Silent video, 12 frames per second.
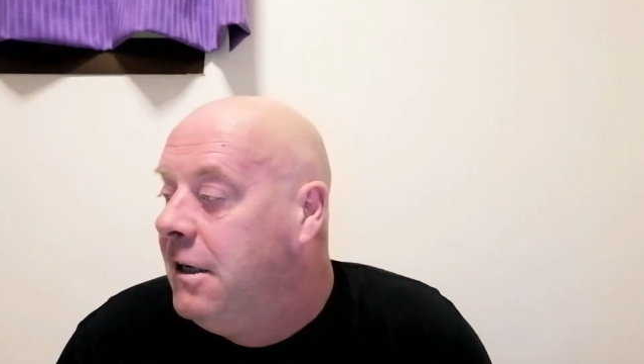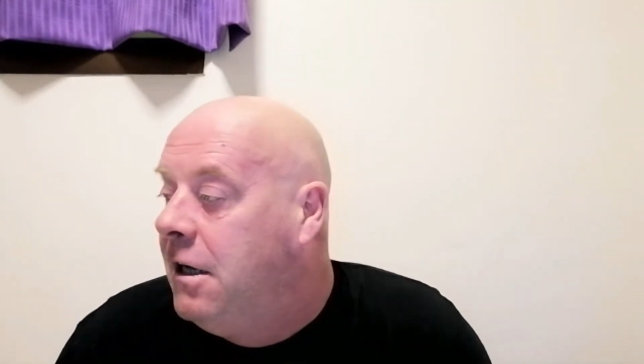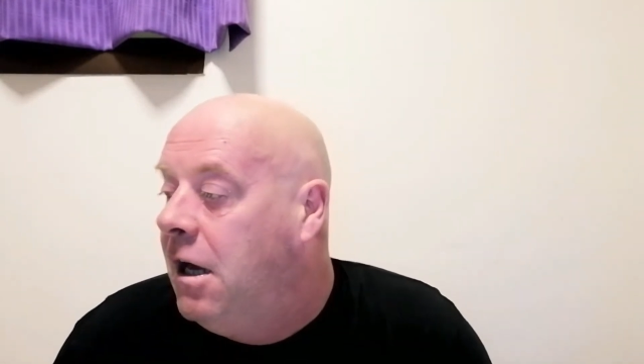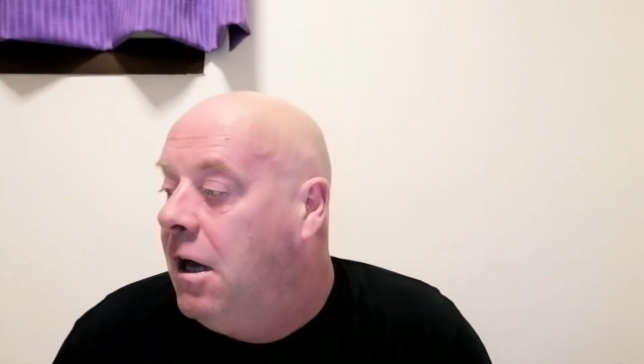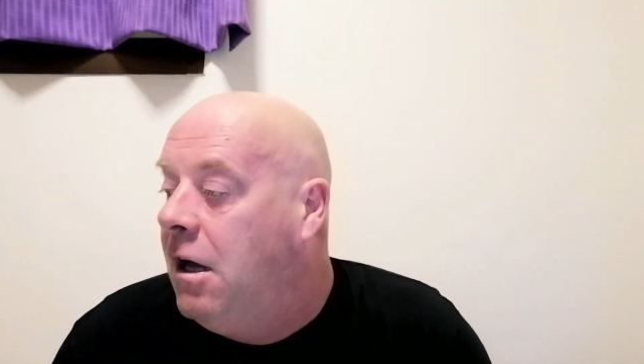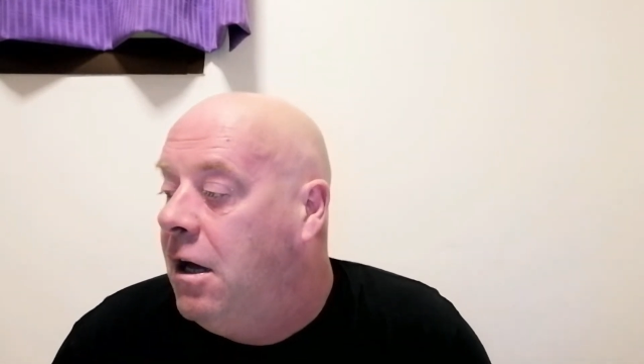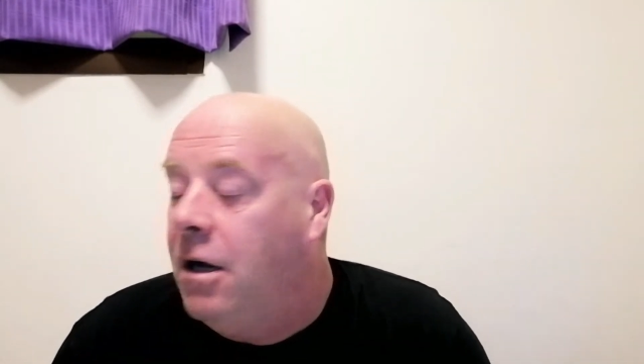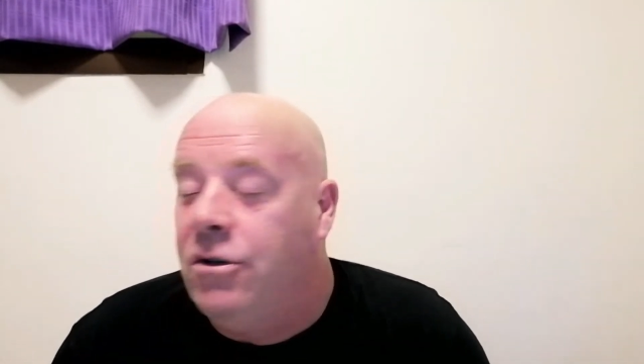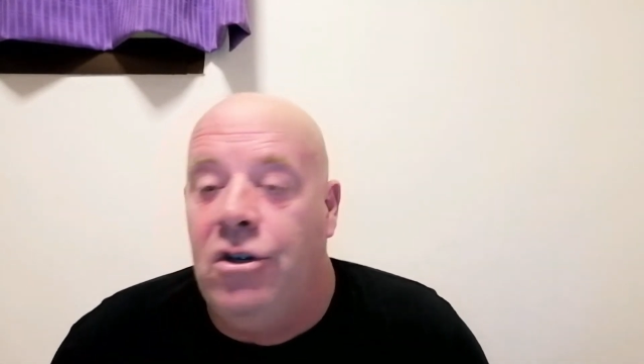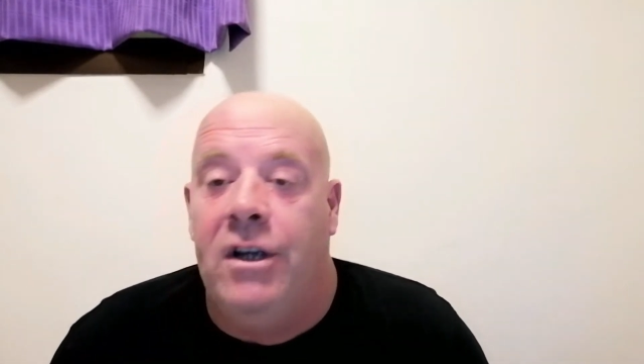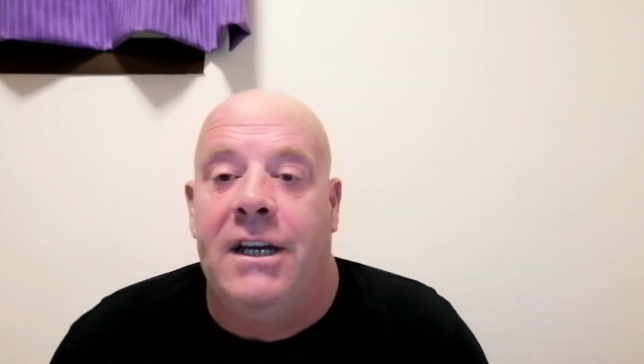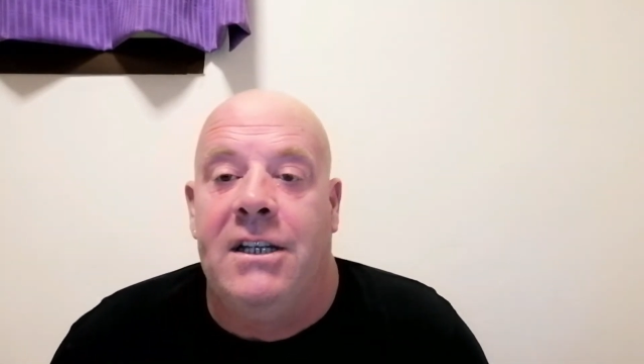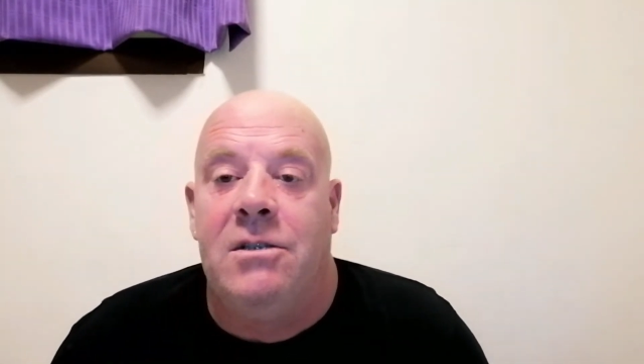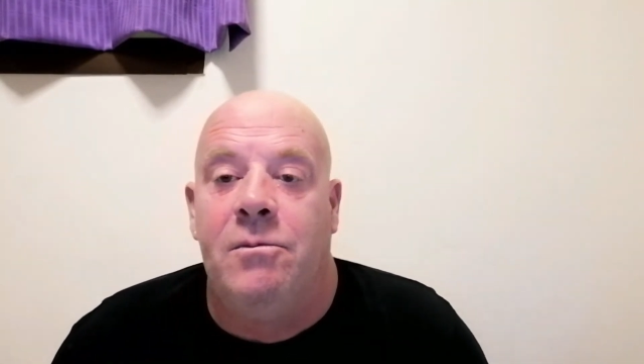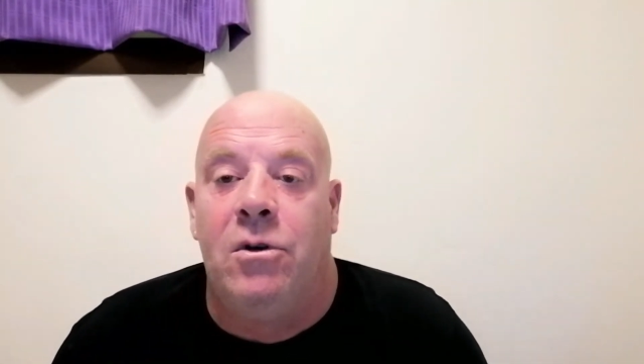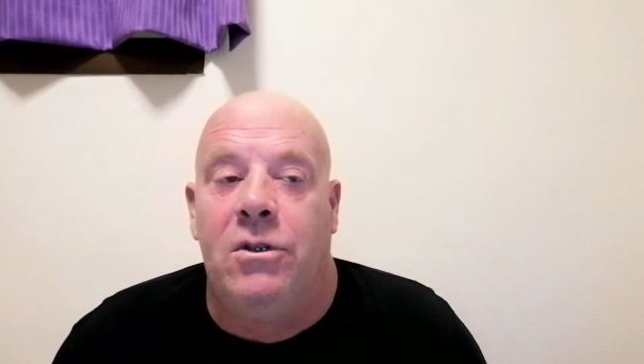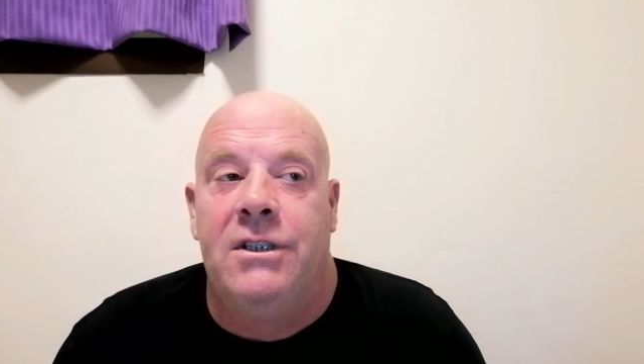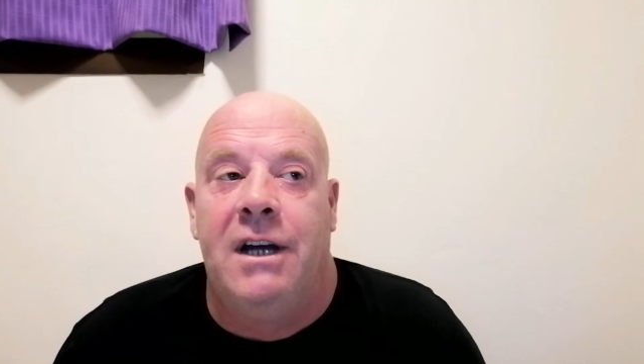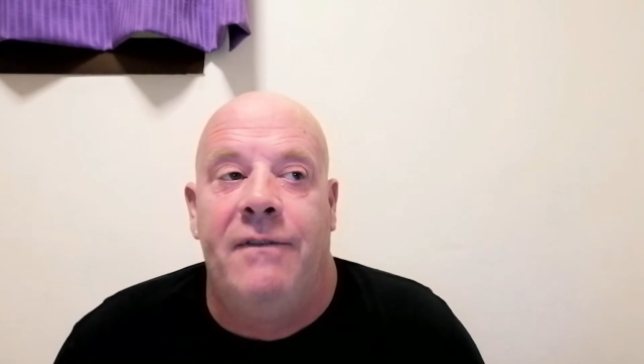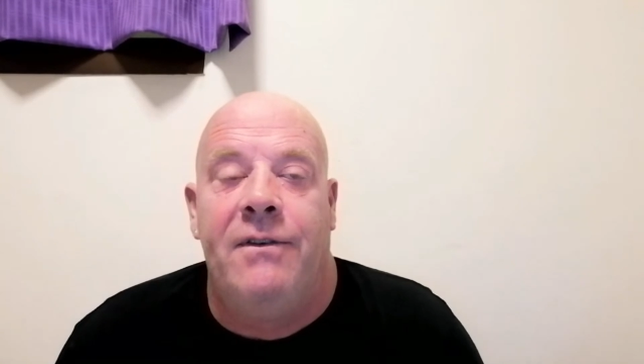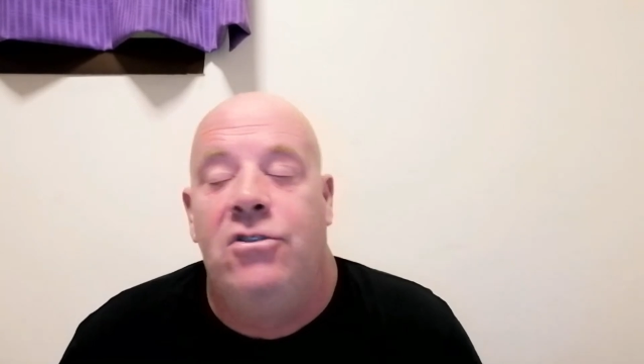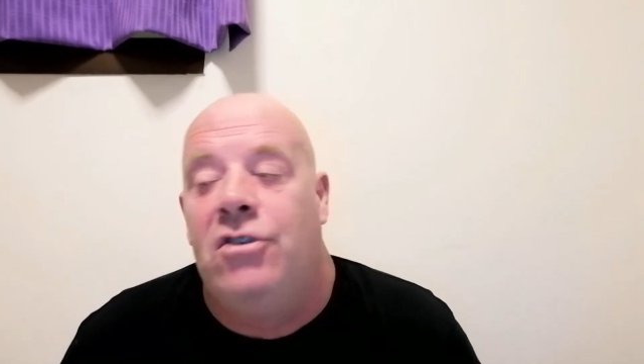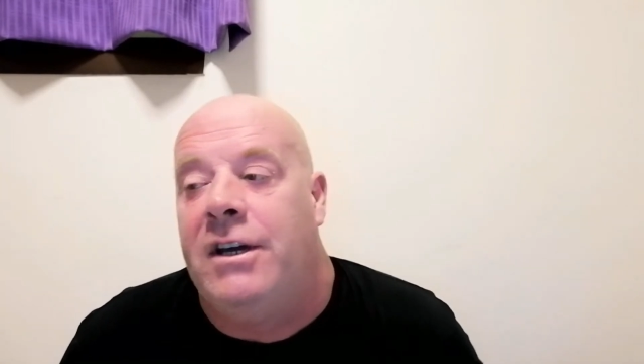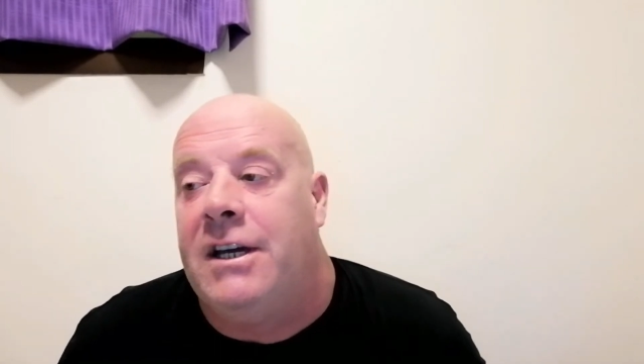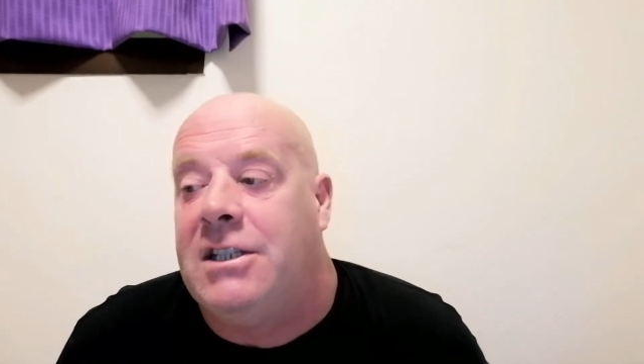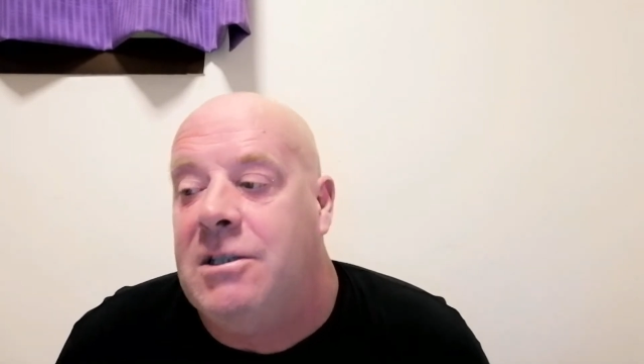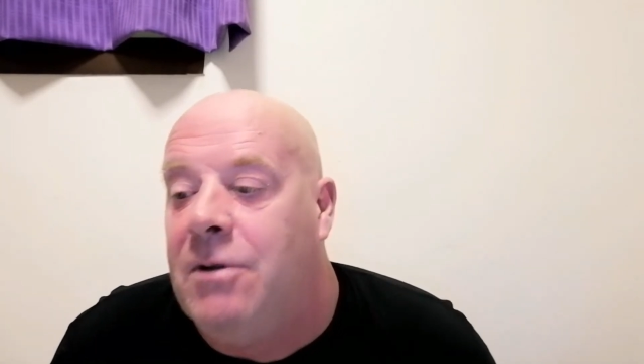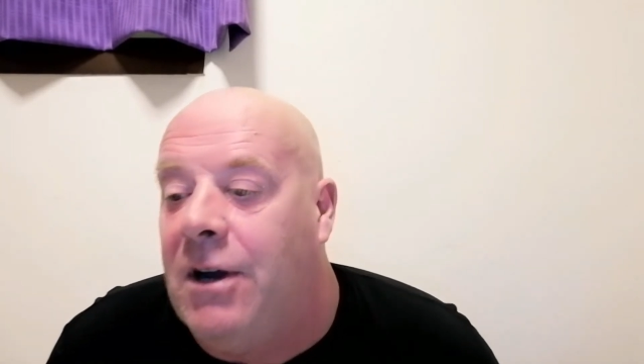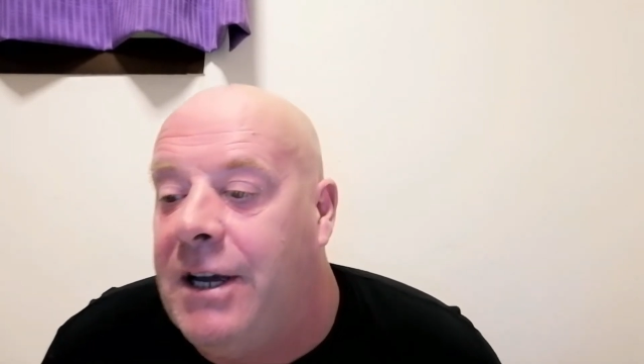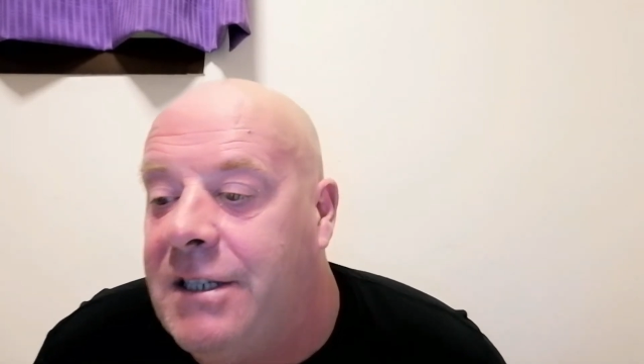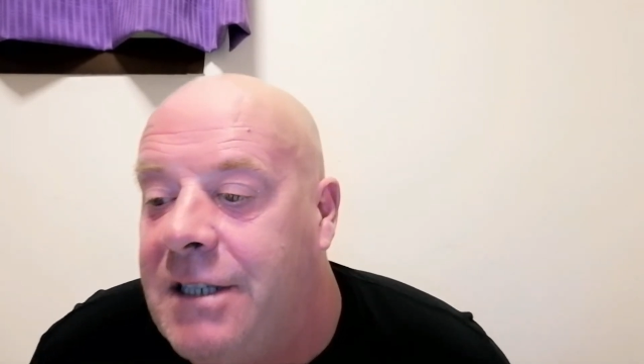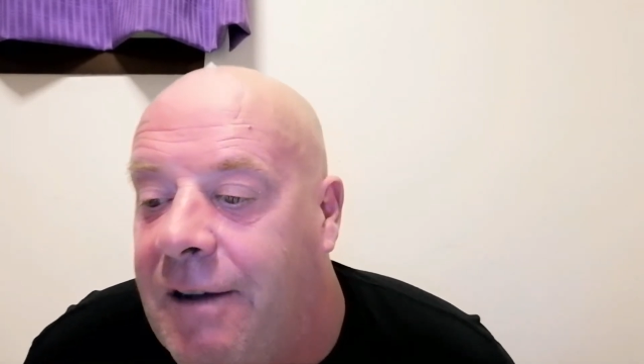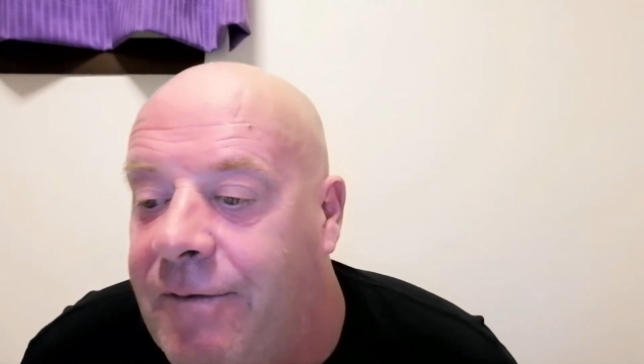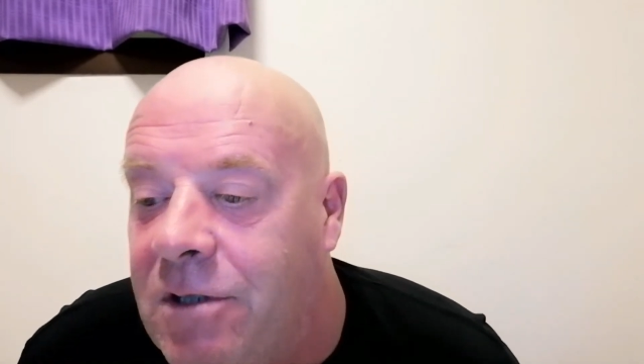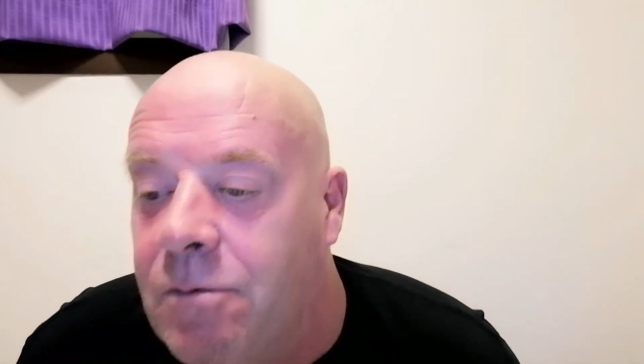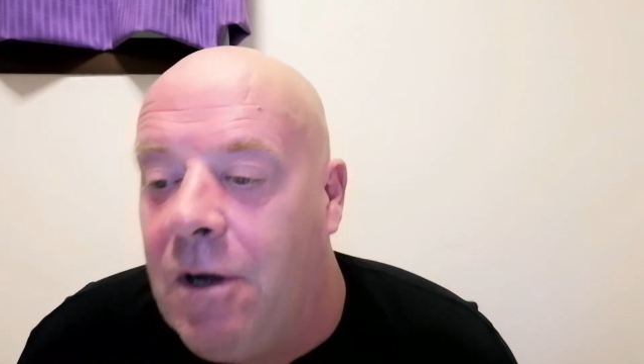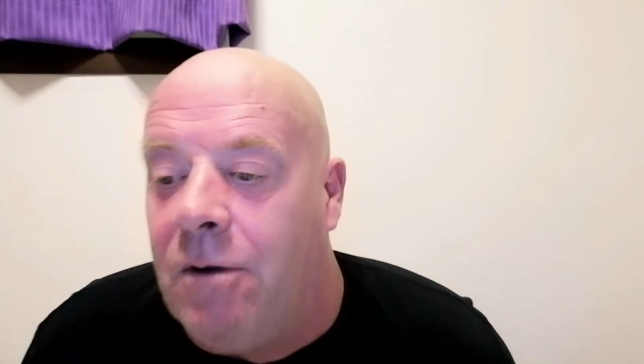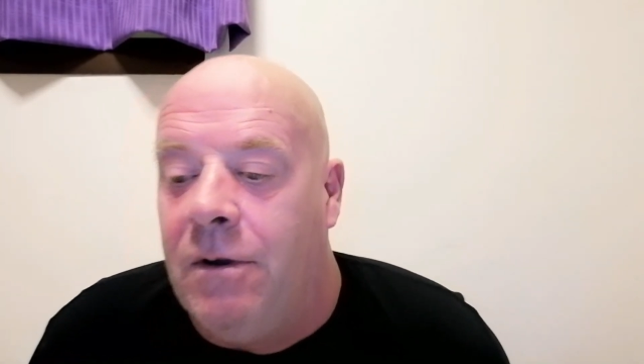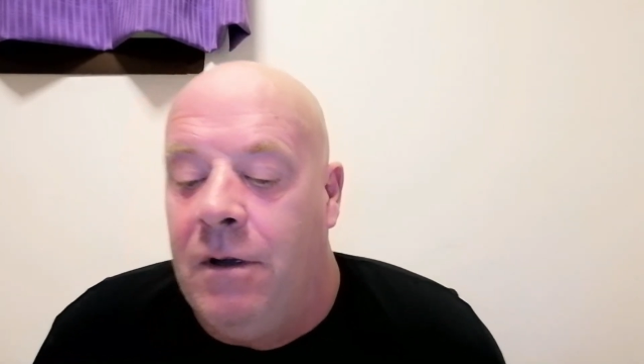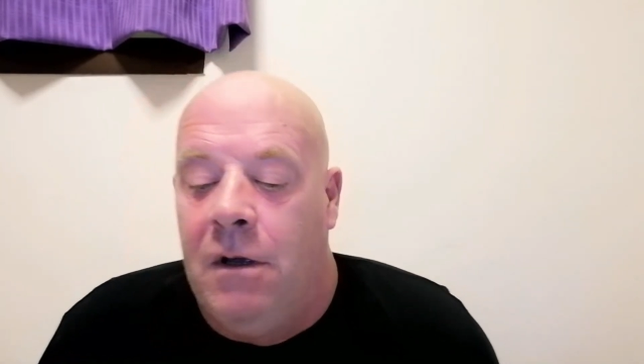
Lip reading: I'll try and get some more stuff. I'll try and get some night stuff as well.